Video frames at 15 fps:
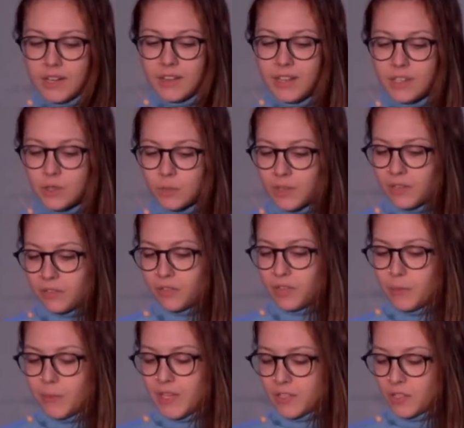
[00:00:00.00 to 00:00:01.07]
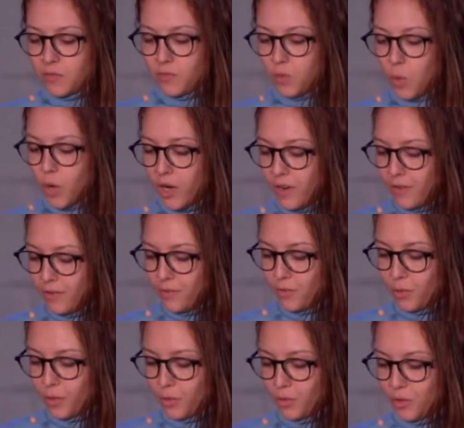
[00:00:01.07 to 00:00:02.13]
I'd like to read Philippians 4
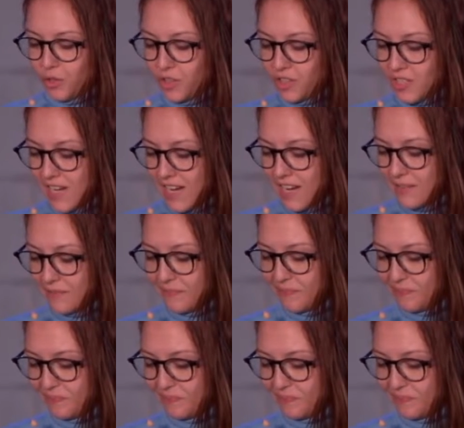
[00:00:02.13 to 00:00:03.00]
4 through 13.